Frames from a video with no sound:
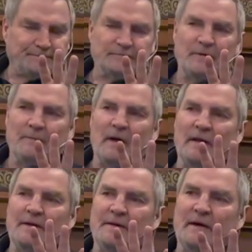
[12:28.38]

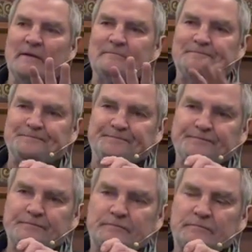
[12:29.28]
And
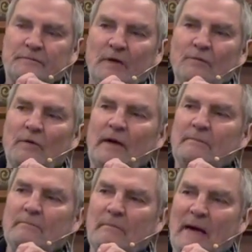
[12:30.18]

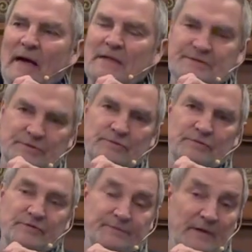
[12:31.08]
great Mazu,
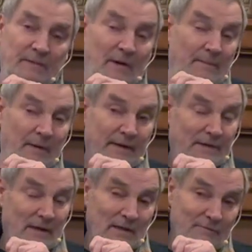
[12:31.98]
who's been in my mind
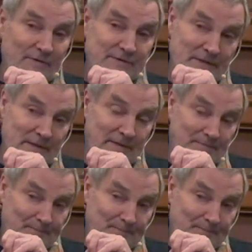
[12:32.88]
a lot recently,